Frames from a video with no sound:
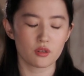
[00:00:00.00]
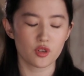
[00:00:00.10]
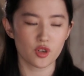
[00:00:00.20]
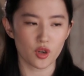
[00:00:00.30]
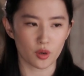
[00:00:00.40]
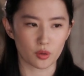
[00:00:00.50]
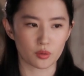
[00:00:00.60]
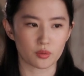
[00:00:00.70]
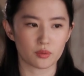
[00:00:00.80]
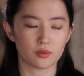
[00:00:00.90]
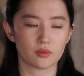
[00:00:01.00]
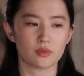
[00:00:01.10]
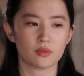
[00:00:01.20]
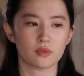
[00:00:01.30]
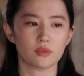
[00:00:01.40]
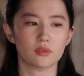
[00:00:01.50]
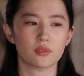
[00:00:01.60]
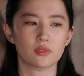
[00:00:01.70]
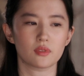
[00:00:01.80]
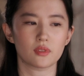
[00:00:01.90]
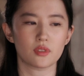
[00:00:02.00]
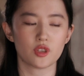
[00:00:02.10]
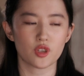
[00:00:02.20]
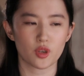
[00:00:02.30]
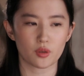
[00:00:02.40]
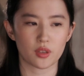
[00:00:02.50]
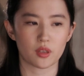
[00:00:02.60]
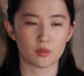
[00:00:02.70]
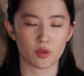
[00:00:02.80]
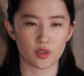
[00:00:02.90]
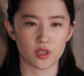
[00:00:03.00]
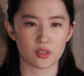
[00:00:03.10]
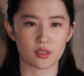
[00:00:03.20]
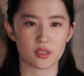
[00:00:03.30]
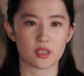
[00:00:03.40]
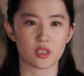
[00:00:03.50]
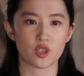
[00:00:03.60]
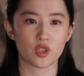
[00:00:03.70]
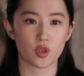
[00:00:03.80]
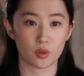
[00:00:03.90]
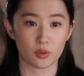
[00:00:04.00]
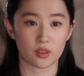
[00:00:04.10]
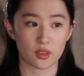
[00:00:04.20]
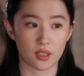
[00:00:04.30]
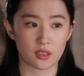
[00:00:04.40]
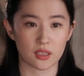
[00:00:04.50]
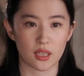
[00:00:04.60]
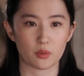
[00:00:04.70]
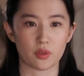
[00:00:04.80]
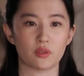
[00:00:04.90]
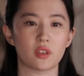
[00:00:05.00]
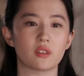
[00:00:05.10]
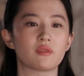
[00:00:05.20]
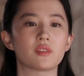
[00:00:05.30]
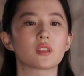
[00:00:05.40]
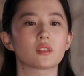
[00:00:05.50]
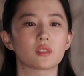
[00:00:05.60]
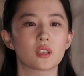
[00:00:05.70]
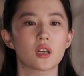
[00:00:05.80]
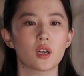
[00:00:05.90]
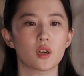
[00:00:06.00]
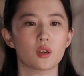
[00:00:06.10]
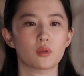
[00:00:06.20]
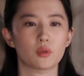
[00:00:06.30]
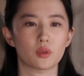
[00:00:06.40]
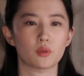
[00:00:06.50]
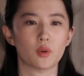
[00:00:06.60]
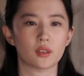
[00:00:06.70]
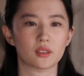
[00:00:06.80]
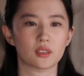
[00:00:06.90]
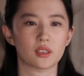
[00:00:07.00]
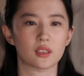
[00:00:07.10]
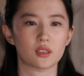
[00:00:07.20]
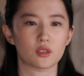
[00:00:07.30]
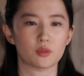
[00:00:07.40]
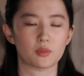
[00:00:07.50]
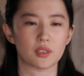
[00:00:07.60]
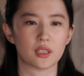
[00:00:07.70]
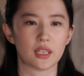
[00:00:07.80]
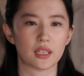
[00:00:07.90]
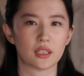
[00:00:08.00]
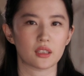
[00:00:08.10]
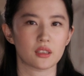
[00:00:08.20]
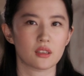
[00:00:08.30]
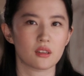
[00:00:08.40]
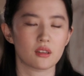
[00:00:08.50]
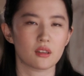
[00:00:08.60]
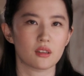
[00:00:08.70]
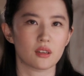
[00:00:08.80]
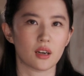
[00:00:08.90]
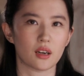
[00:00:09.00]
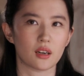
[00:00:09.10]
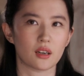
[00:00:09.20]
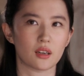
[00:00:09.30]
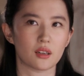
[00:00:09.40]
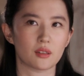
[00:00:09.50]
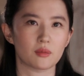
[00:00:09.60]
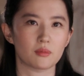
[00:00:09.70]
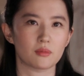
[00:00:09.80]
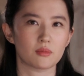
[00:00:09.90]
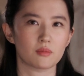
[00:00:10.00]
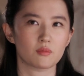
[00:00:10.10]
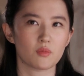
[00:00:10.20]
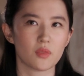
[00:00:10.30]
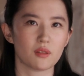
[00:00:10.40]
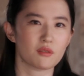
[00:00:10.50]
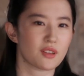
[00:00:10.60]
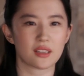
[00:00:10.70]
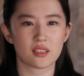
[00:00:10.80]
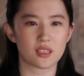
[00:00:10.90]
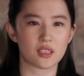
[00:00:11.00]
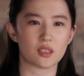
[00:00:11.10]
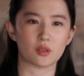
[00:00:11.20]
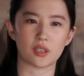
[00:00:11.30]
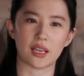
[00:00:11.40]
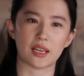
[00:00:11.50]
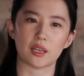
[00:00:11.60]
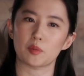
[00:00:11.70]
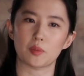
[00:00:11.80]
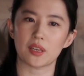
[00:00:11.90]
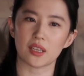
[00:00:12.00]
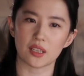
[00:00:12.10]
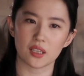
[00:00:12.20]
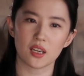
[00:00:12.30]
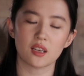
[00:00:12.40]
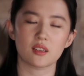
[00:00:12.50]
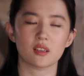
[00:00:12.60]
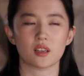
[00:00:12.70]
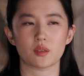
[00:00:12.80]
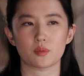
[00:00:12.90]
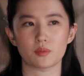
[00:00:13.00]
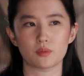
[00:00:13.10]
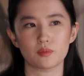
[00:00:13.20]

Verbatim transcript: show show the emotions and show the things that we really feel. We don't want it to be like uh, fancy or like big, because